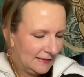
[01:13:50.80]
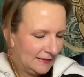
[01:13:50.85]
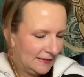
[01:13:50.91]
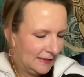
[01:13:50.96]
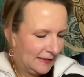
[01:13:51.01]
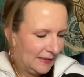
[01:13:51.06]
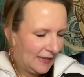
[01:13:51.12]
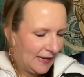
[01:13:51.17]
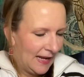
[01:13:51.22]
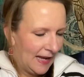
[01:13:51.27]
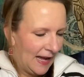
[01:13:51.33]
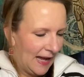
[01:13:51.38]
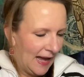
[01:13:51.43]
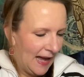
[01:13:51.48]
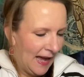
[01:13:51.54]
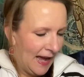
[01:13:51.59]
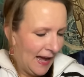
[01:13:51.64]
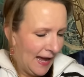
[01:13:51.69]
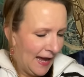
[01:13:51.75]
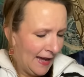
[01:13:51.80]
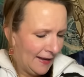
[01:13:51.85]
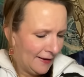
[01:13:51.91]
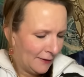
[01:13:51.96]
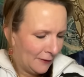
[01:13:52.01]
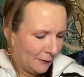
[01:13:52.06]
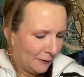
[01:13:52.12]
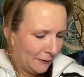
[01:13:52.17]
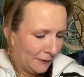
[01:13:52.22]
And I
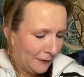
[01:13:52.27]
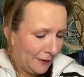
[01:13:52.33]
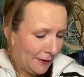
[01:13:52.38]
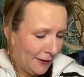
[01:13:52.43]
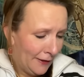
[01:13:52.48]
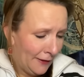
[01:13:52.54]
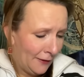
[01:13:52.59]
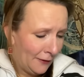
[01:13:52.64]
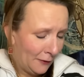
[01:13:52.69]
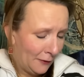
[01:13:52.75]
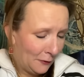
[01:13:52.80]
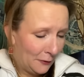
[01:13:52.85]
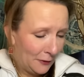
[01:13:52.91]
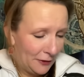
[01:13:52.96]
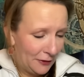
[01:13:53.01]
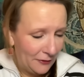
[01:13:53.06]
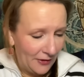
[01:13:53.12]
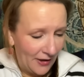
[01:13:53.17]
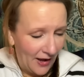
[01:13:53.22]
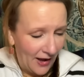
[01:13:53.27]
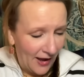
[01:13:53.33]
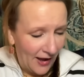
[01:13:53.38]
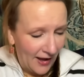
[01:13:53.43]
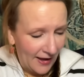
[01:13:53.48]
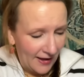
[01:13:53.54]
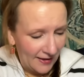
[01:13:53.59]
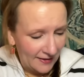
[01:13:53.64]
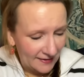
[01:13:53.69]
don't know, you
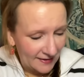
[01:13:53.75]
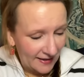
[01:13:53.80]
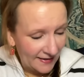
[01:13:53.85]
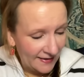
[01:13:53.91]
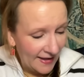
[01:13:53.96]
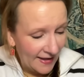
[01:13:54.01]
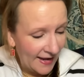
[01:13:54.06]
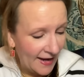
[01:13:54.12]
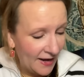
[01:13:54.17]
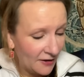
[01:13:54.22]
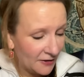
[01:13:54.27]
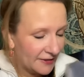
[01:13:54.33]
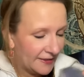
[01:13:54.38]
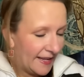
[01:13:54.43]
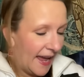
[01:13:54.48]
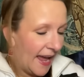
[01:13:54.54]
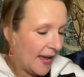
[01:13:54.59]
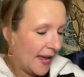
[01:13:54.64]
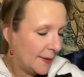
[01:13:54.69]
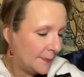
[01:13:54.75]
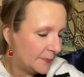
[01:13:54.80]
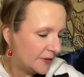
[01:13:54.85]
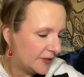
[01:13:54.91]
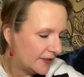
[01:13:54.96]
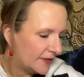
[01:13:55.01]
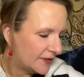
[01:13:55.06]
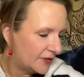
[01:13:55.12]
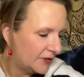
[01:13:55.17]
guys. And they are
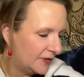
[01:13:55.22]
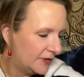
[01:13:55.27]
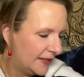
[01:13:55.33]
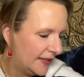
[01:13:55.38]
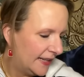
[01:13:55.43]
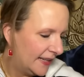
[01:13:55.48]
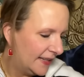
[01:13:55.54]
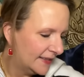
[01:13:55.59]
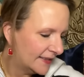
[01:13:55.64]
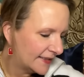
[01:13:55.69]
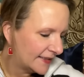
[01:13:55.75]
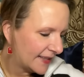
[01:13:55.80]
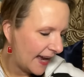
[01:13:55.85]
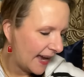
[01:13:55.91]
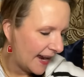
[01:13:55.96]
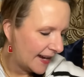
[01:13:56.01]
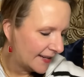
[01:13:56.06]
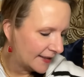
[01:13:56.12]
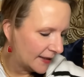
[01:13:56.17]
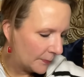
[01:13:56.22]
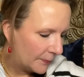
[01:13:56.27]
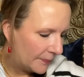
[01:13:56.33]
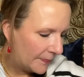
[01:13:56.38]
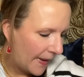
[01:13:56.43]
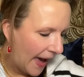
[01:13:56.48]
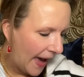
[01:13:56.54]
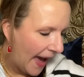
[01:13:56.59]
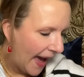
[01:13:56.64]
taped to the inside of the
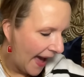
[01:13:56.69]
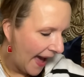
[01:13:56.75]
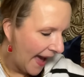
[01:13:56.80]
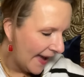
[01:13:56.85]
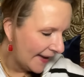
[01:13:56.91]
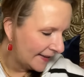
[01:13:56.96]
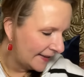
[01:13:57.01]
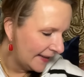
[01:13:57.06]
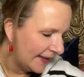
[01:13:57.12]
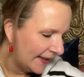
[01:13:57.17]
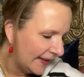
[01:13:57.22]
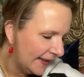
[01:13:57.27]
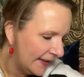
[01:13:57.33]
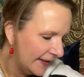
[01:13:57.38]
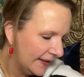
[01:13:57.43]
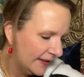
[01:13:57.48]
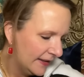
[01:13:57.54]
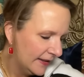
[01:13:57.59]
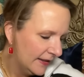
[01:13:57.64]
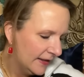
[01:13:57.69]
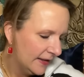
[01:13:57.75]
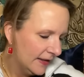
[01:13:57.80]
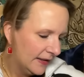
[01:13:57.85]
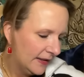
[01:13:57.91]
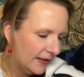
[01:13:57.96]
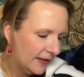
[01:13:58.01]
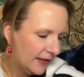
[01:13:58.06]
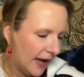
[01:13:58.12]
bag.
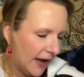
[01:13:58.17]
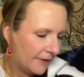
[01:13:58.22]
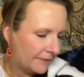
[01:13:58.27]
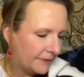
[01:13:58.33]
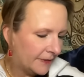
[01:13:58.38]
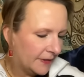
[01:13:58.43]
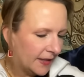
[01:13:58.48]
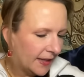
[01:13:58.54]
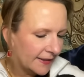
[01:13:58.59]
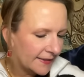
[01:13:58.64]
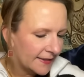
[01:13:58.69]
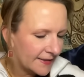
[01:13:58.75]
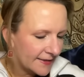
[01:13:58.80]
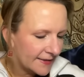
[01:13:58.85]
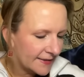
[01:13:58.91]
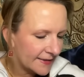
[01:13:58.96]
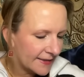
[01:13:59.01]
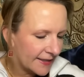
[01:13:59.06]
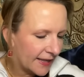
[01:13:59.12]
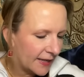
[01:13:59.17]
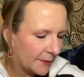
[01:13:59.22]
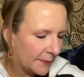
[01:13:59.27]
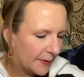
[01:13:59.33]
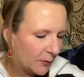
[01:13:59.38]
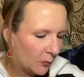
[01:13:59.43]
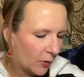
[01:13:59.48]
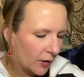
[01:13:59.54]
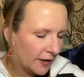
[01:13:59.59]
I feel like this is going to
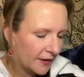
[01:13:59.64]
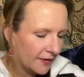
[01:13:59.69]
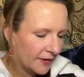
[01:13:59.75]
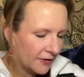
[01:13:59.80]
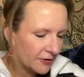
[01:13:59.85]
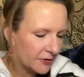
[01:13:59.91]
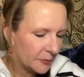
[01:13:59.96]
be one of those